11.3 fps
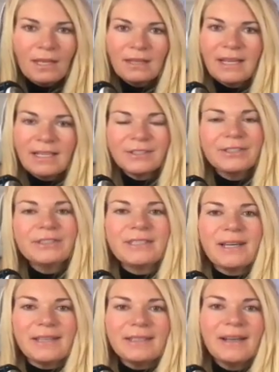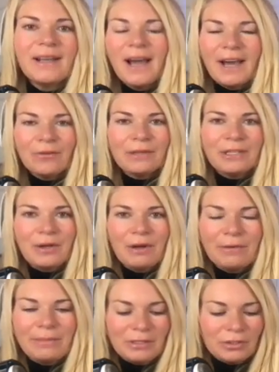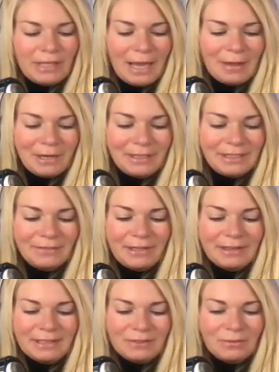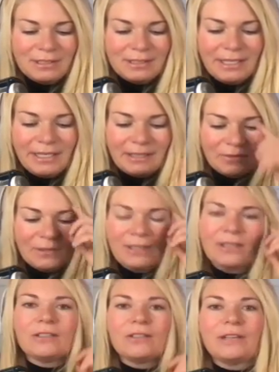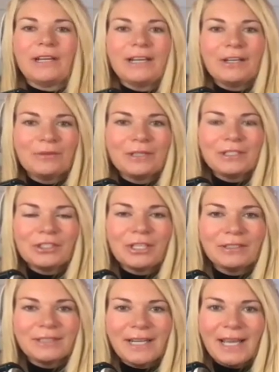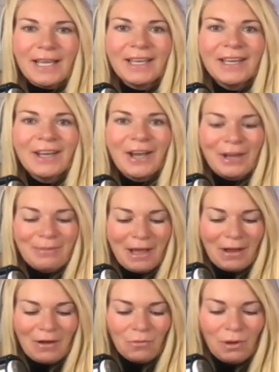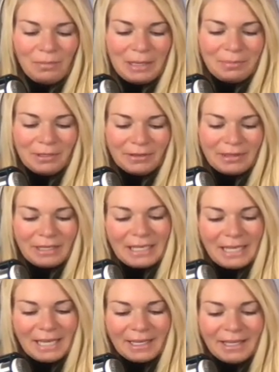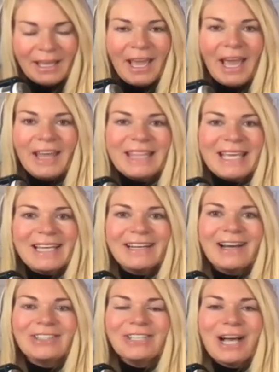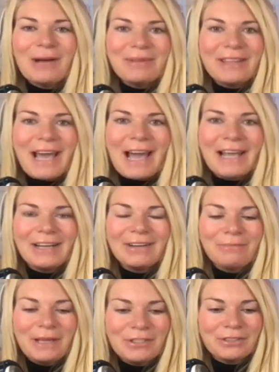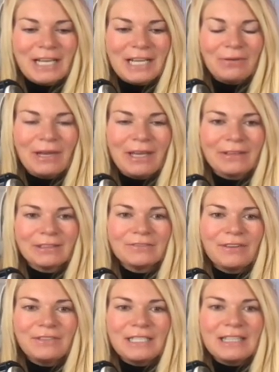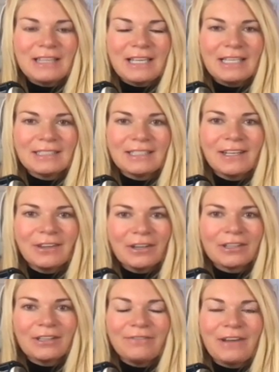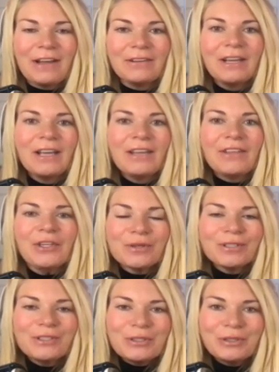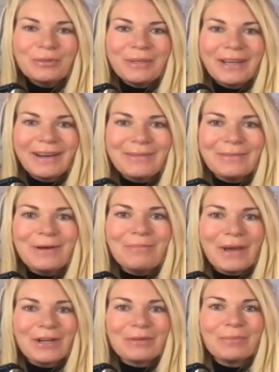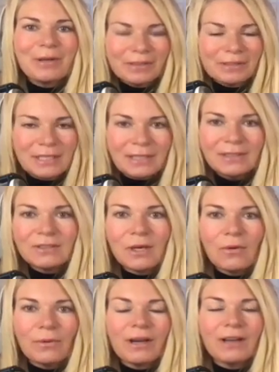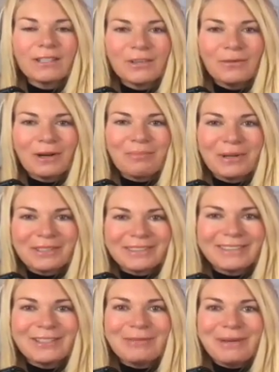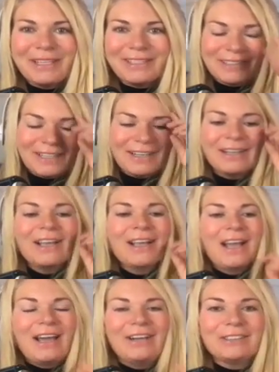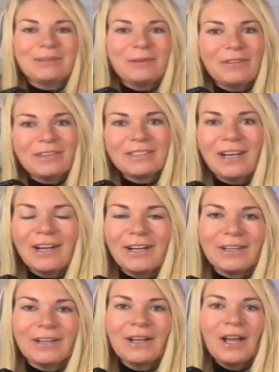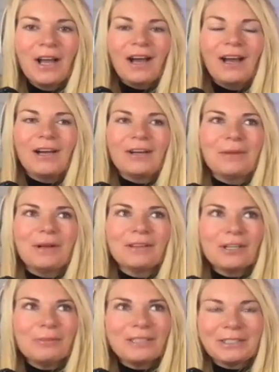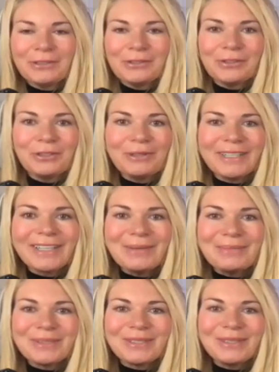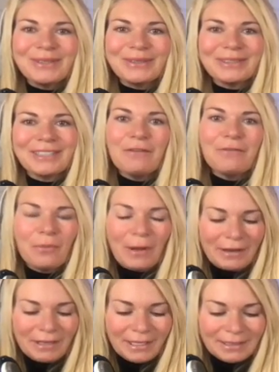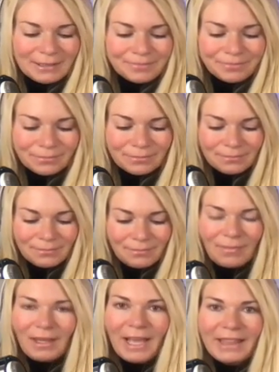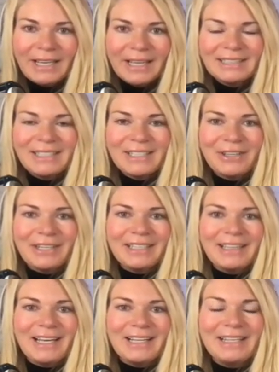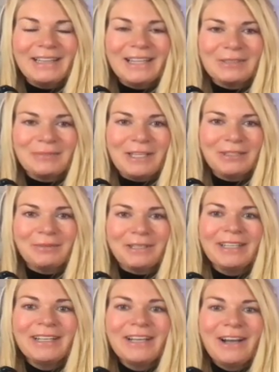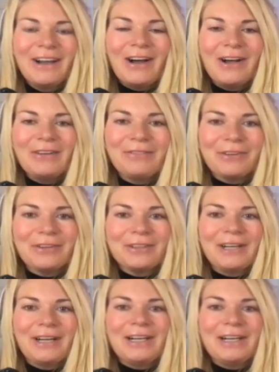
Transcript: that's a good sign. I don't really know how we measure that, but I did find this one study in this one article that I kind of wanted to share today about what people are thinking. And then on top of that, a major takeaway, there's 15 things, another article I found, that you can do to become a better person. So regardless of what our personal opinions are, I know some of us are a little bit delusional when it comes to self-awareness. I think I can take credit in that space, but all for